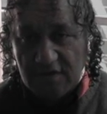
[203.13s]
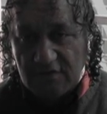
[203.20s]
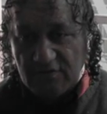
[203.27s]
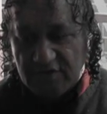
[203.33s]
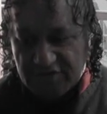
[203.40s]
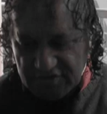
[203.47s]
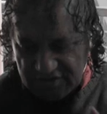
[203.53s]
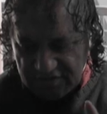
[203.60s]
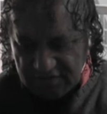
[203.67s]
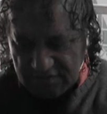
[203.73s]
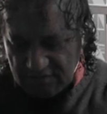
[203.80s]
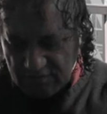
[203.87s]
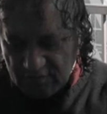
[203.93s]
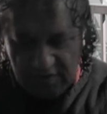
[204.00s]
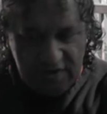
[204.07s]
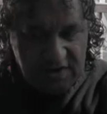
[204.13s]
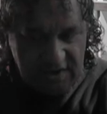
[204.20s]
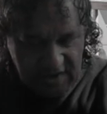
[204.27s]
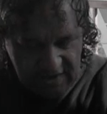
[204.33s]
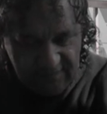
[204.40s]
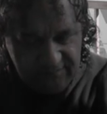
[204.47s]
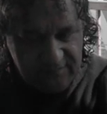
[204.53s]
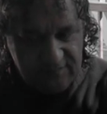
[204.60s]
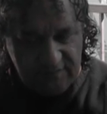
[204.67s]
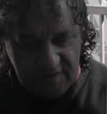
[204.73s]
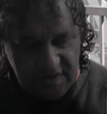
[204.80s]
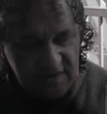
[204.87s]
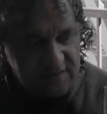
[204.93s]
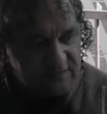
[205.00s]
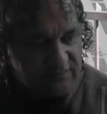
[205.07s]
which we have
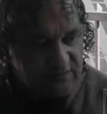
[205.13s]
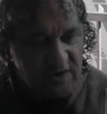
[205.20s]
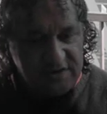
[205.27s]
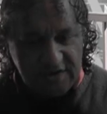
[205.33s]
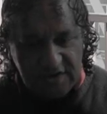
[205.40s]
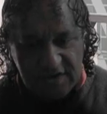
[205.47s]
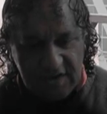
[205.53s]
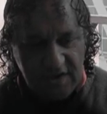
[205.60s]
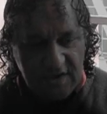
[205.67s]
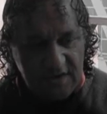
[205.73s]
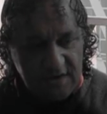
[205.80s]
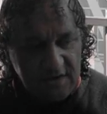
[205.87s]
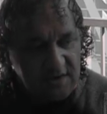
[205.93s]
in writing here,